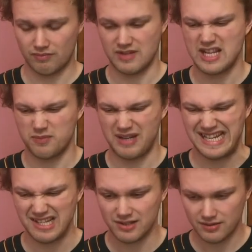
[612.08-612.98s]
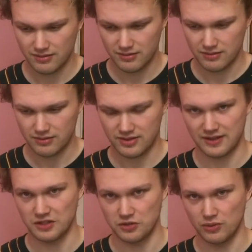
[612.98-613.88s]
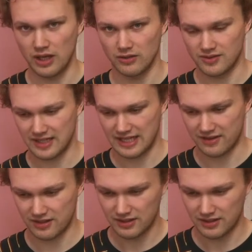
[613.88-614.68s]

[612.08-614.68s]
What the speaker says: Yes, please, said the two girls together.